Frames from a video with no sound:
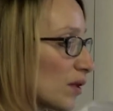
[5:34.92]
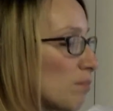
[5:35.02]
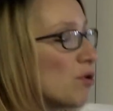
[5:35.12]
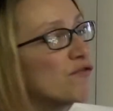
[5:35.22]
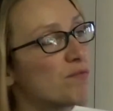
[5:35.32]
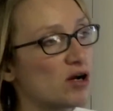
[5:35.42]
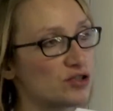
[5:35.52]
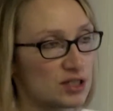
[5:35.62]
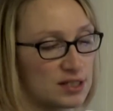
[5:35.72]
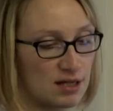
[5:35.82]
Both
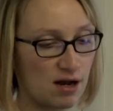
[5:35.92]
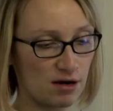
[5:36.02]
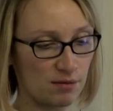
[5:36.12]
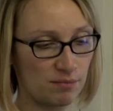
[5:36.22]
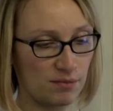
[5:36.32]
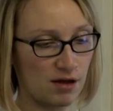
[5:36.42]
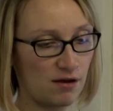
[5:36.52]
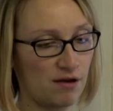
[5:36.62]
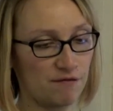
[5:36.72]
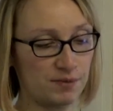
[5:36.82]
projects
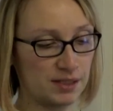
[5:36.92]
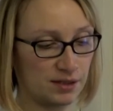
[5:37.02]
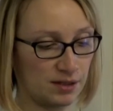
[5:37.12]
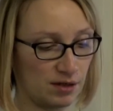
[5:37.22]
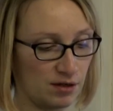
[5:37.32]
have been